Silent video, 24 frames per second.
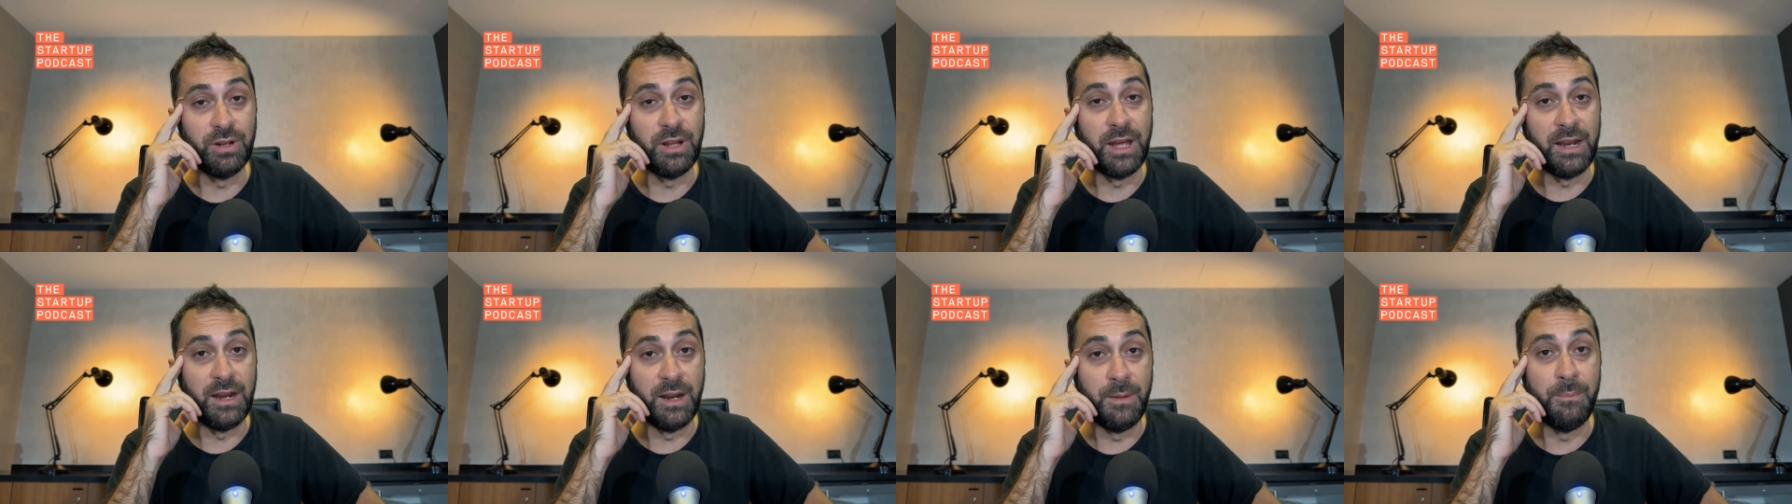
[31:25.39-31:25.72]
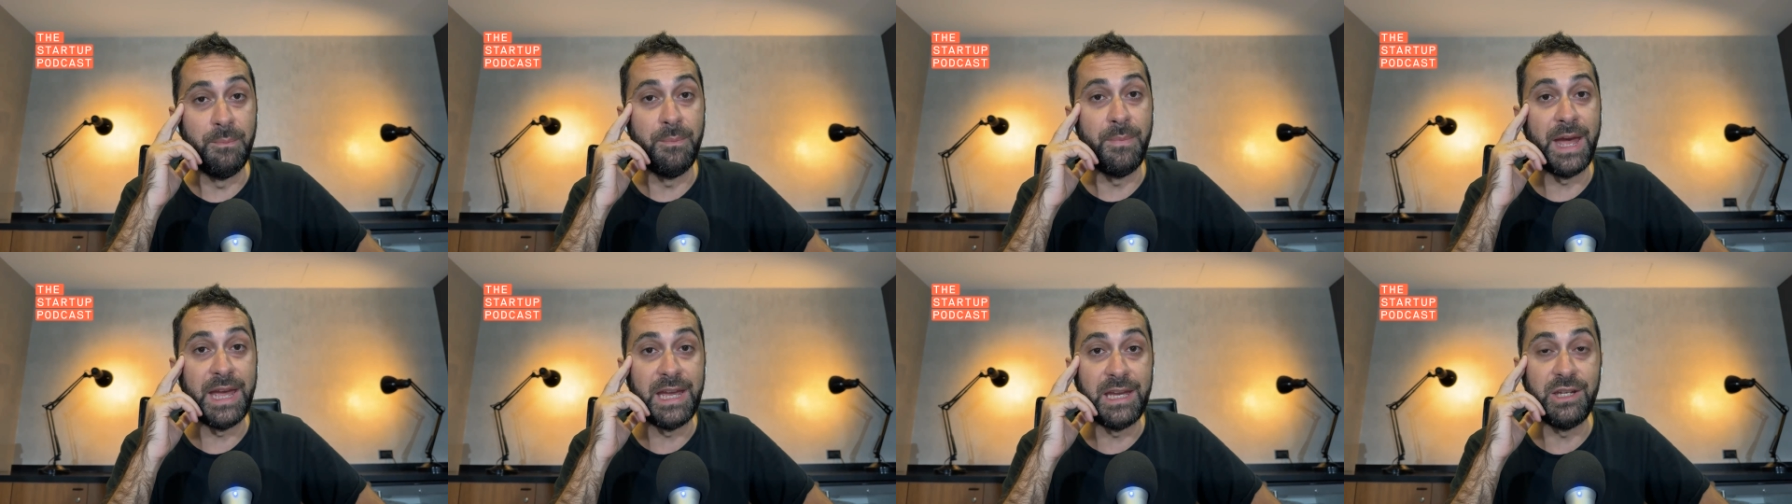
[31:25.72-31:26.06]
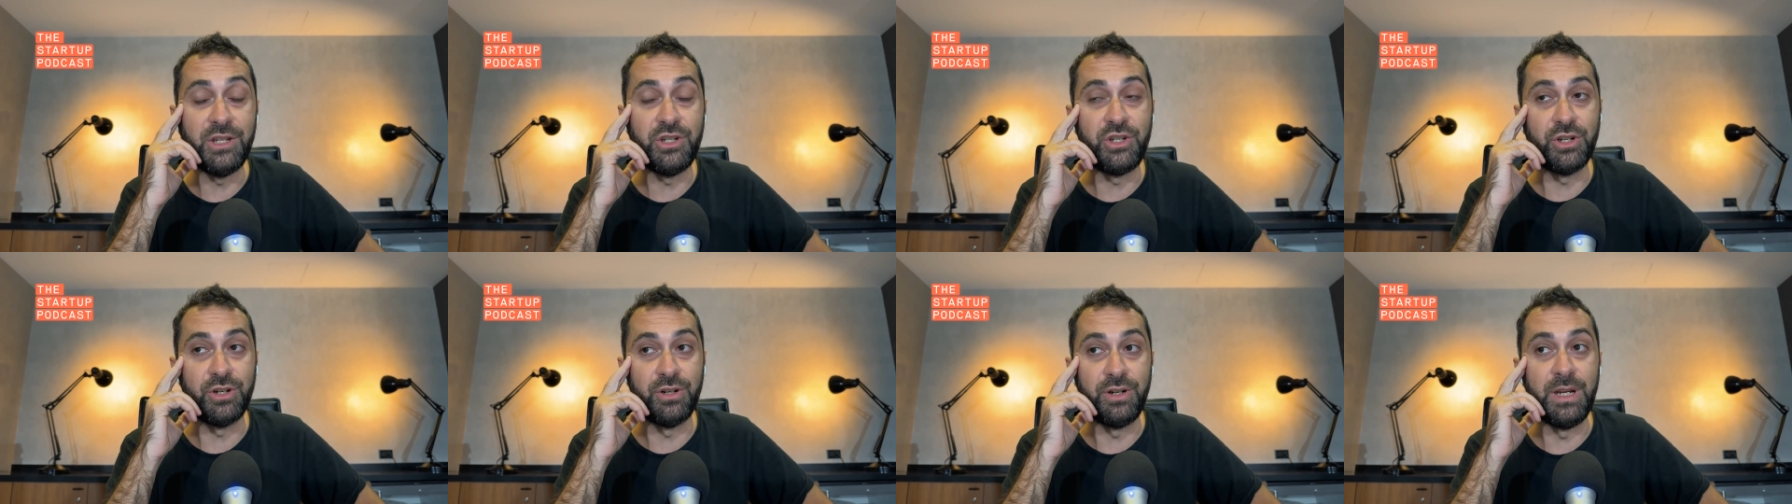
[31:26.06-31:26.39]
and a
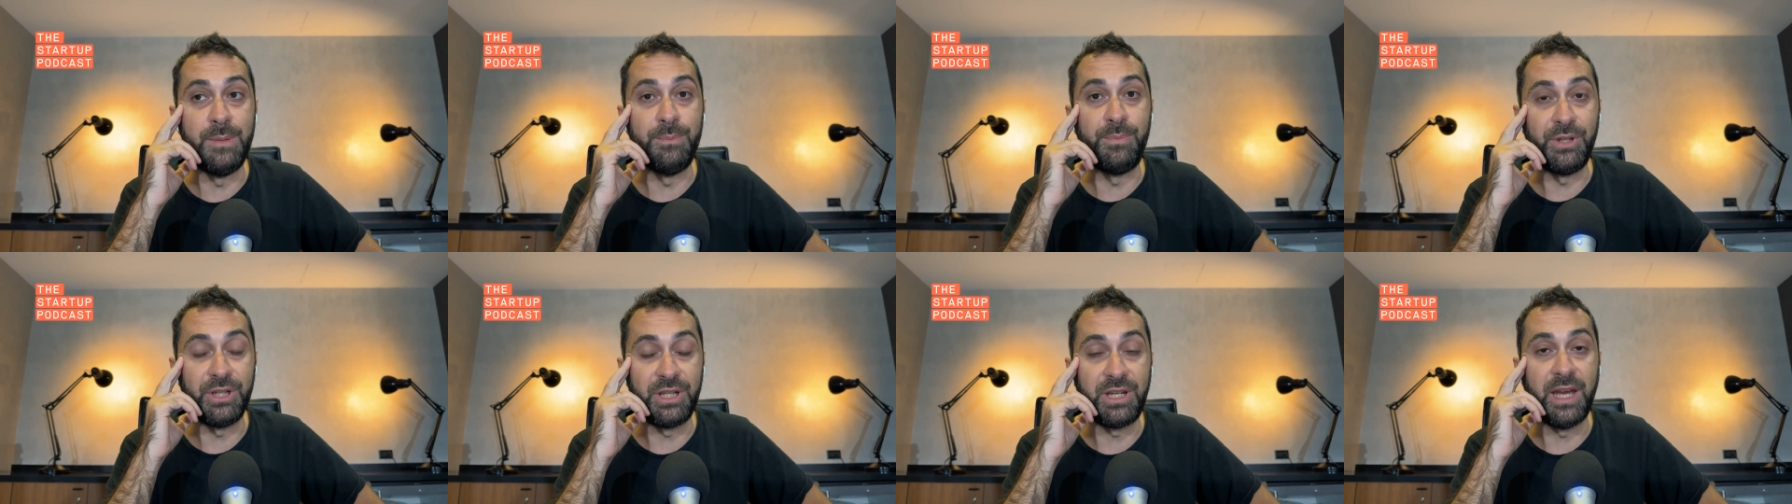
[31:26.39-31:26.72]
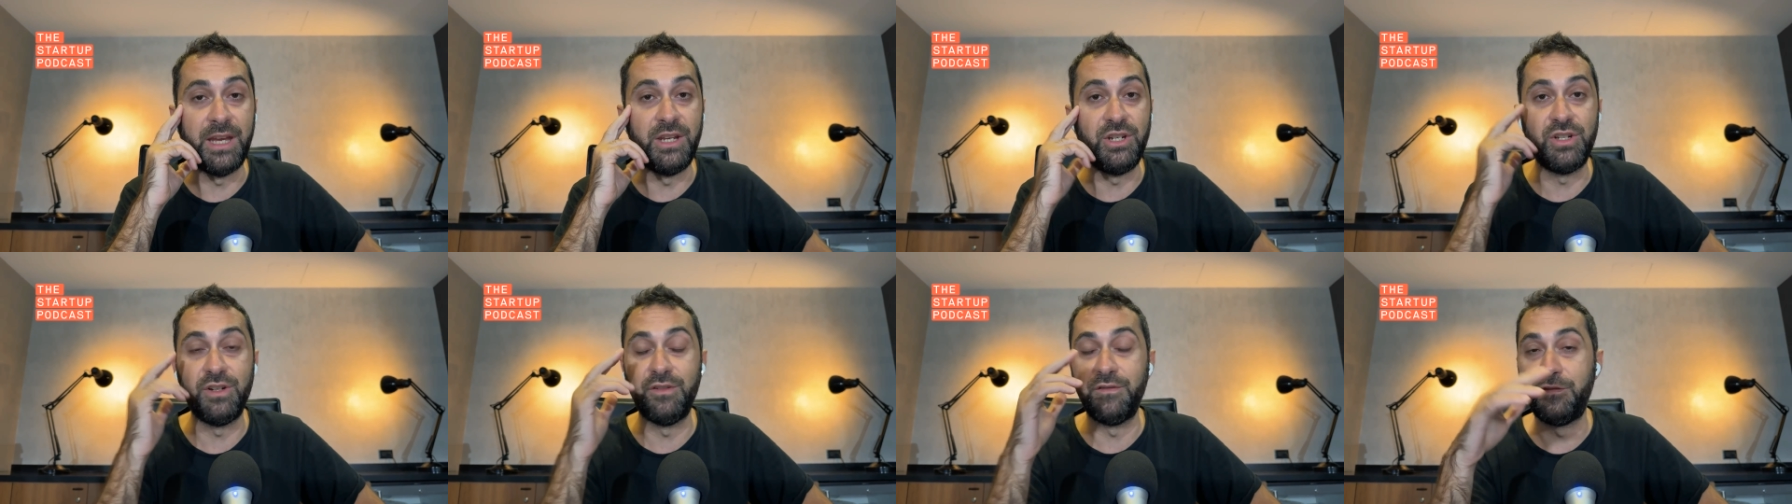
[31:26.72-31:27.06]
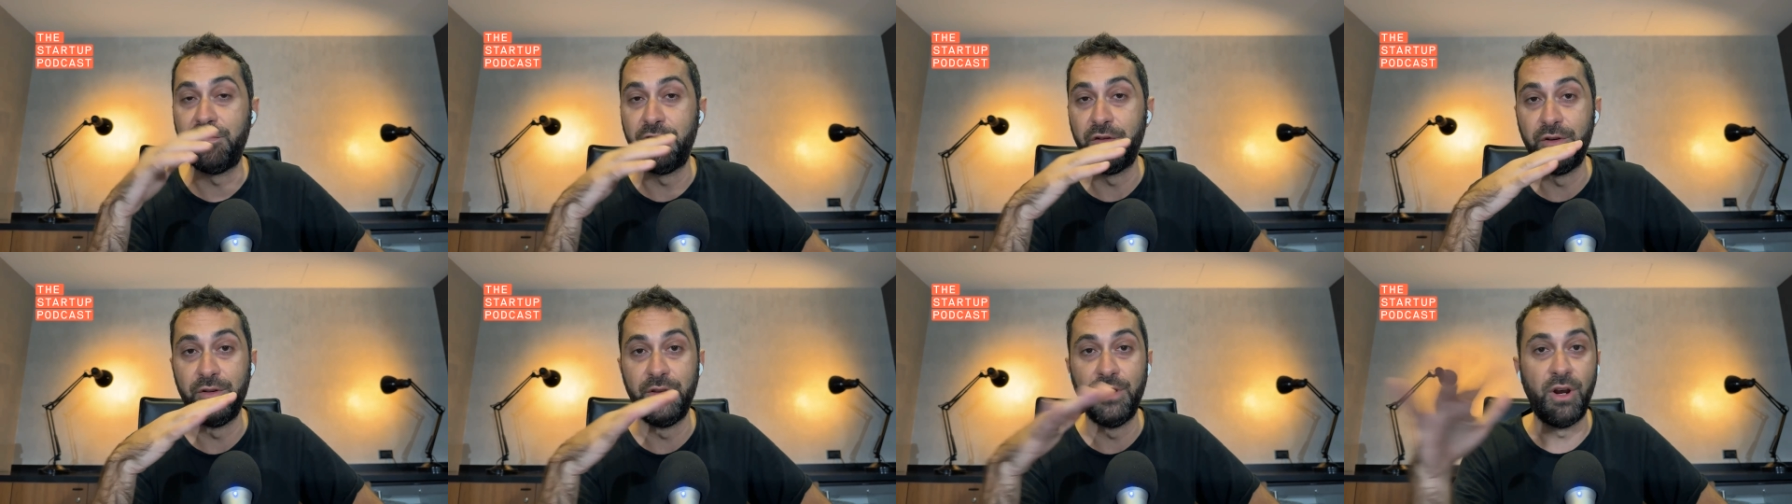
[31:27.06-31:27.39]
major implication
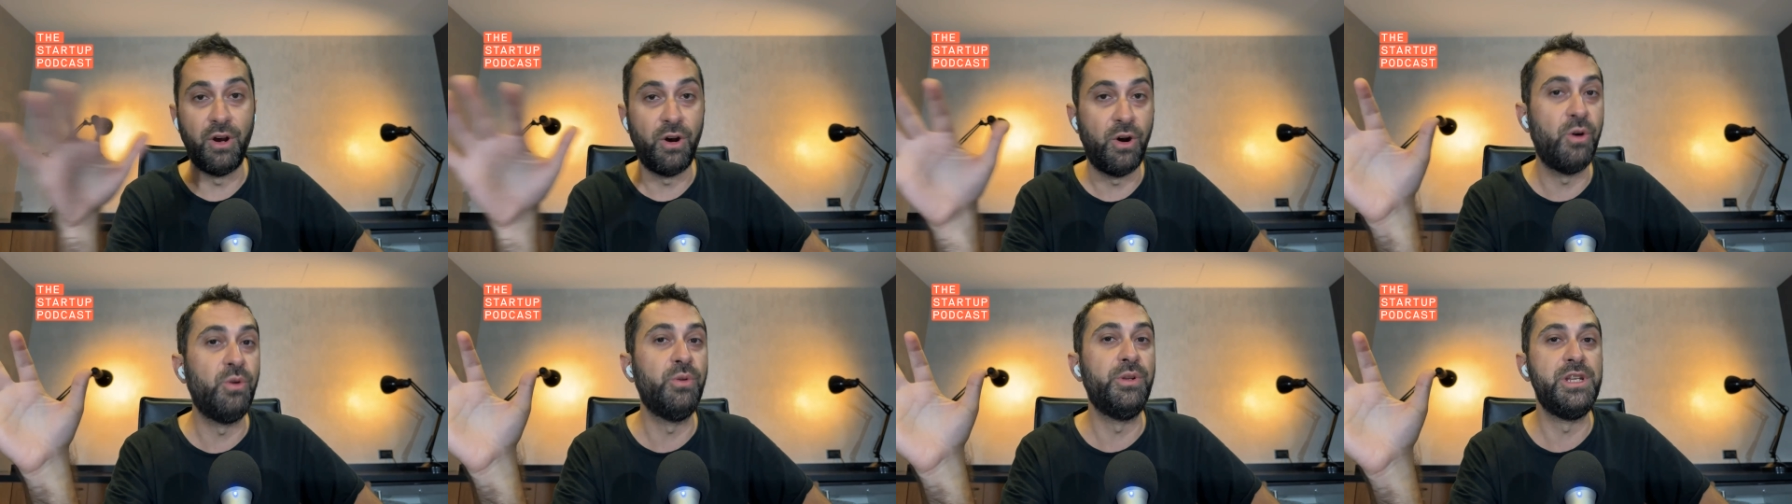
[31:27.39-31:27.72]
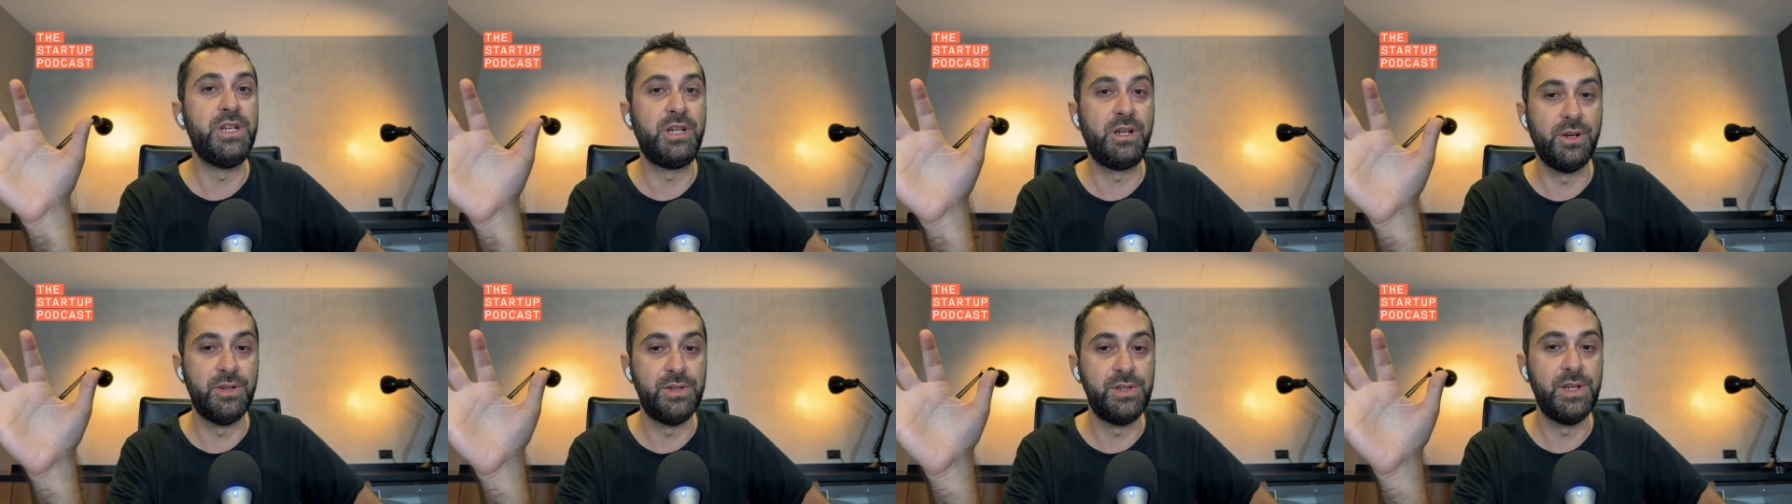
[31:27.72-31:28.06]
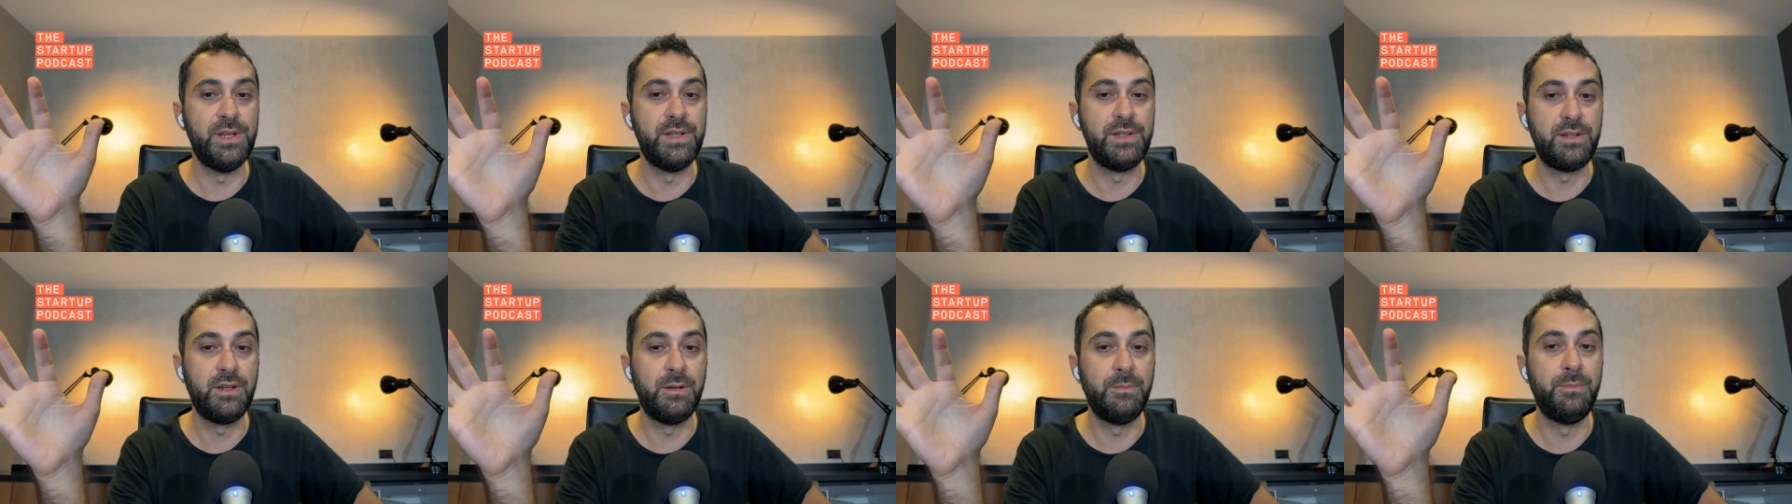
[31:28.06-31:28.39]
for the whole
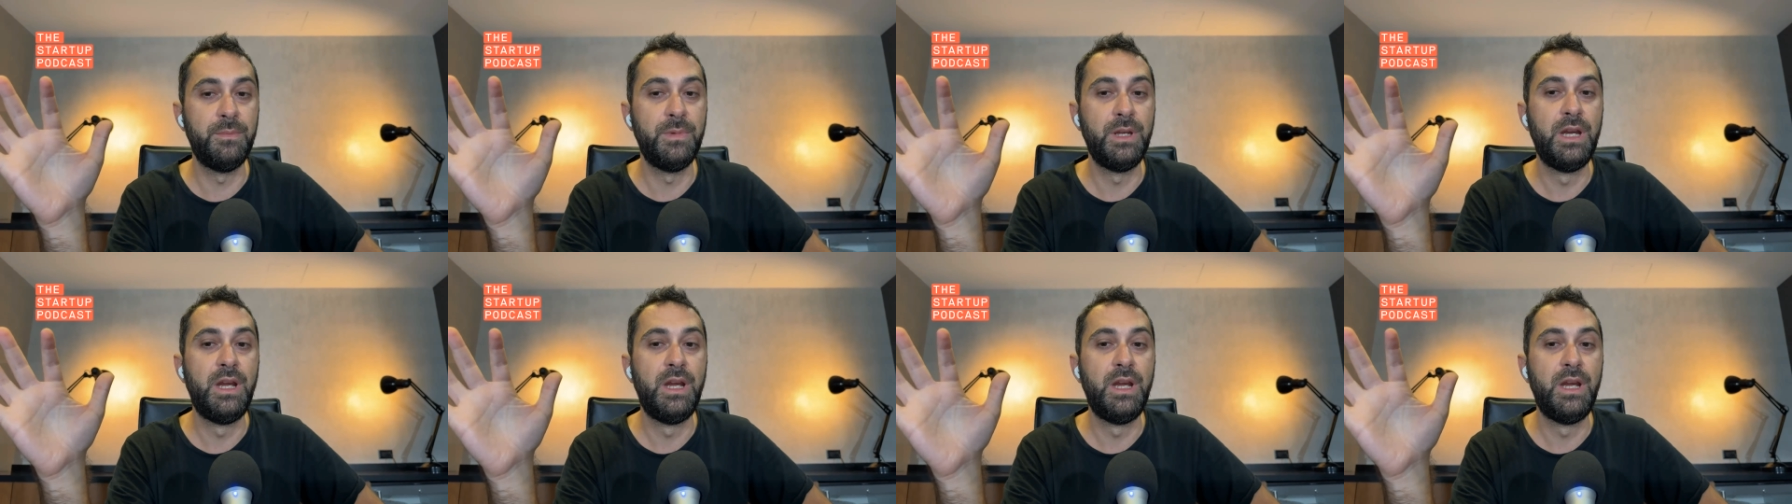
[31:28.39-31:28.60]
ecosystem.